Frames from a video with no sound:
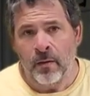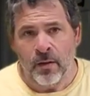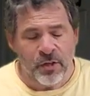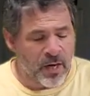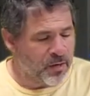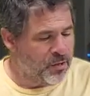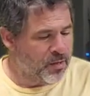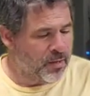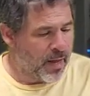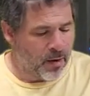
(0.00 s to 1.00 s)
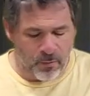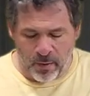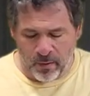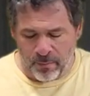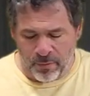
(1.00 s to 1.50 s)
The changes that
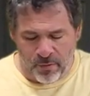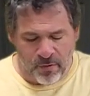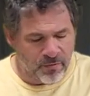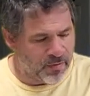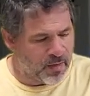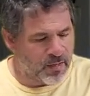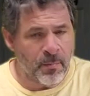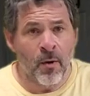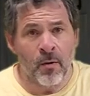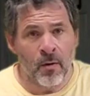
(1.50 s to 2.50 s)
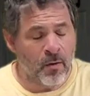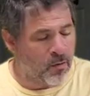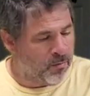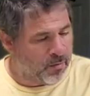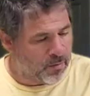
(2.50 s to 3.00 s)
will improve this motor
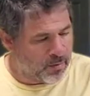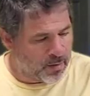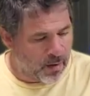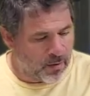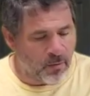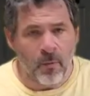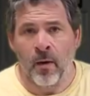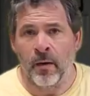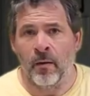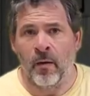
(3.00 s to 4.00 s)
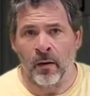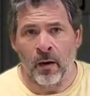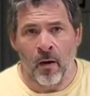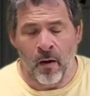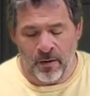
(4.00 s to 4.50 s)
over the other one on
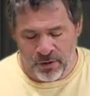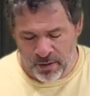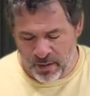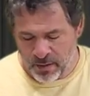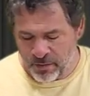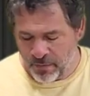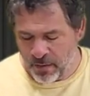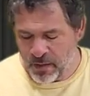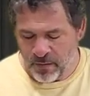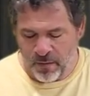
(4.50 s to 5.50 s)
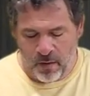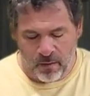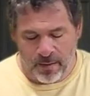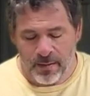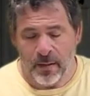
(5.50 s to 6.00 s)
launch is, first of
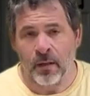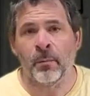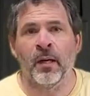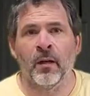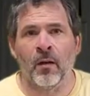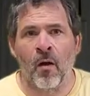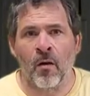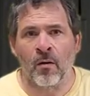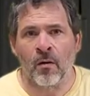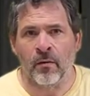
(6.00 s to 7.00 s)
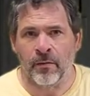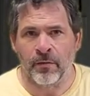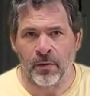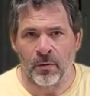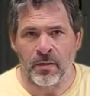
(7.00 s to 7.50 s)
all, it's a little bit longer of a
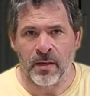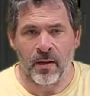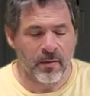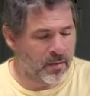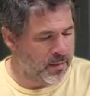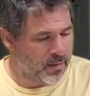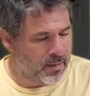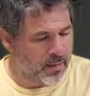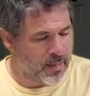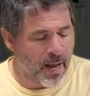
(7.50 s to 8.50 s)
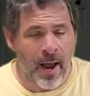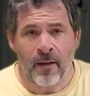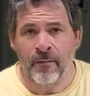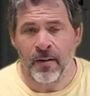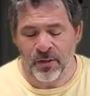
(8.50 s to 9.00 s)
fuel cell. This is six and a
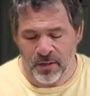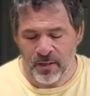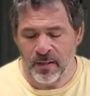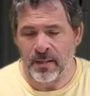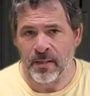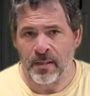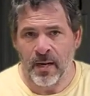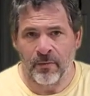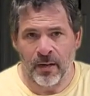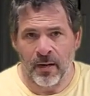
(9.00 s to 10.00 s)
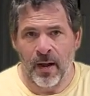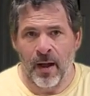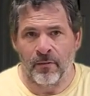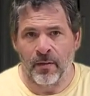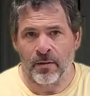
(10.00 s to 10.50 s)
half inches, this is seven and a
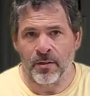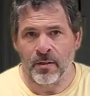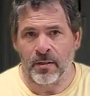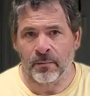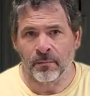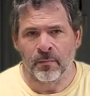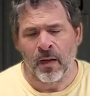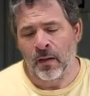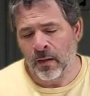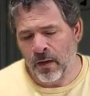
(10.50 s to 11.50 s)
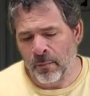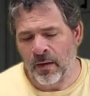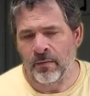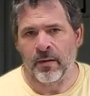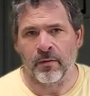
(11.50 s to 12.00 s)
half inches. A little bit
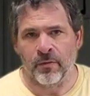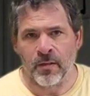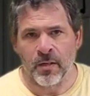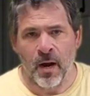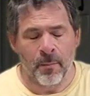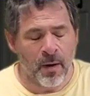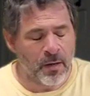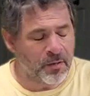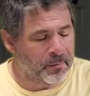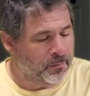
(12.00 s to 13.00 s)
of a difference, not much.